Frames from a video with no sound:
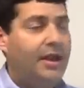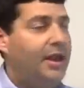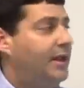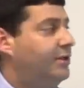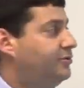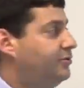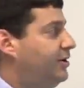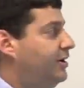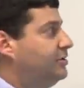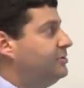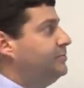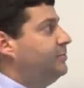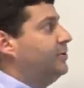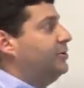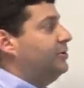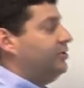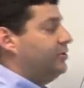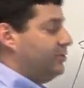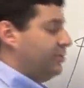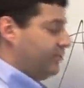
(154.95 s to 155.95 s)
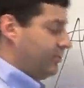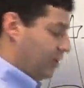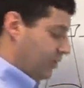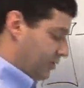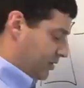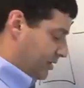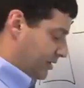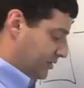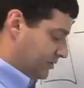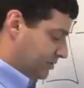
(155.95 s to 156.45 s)
and transported to the
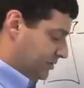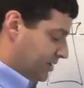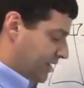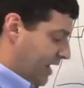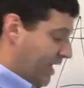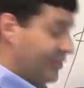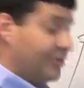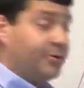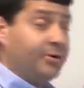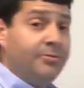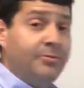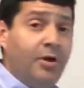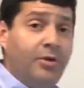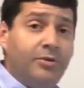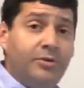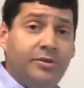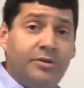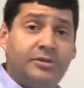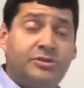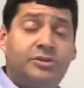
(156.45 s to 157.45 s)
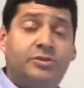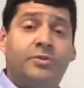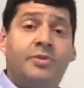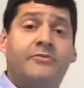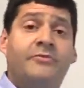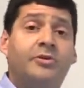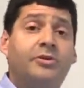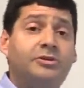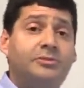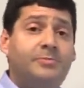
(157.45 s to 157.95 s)
remote units. At the remote units, the
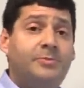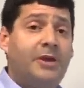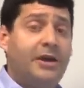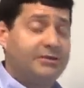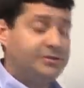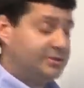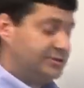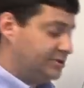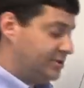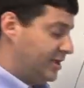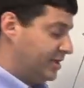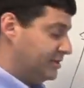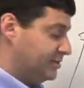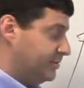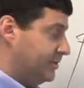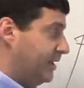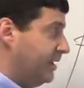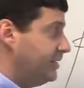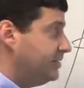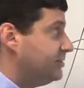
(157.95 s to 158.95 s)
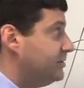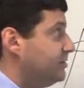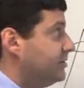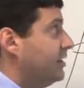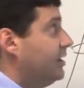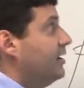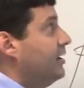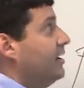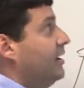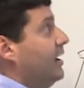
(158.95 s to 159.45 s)
reverse process takes place,
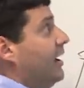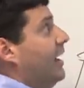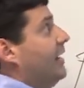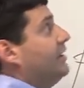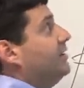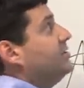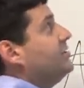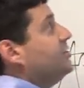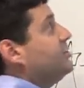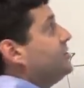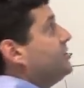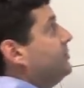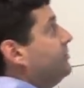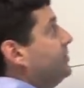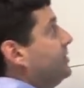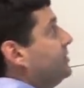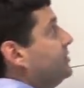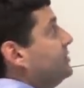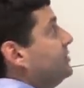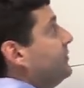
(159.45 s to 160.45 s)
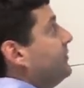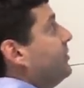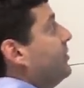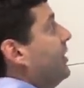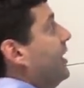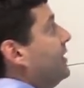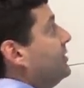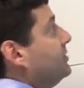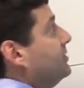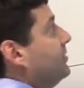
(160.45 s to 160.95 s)
and additional pieces of
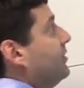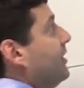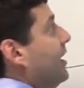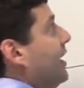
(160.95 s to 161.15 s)
coaxial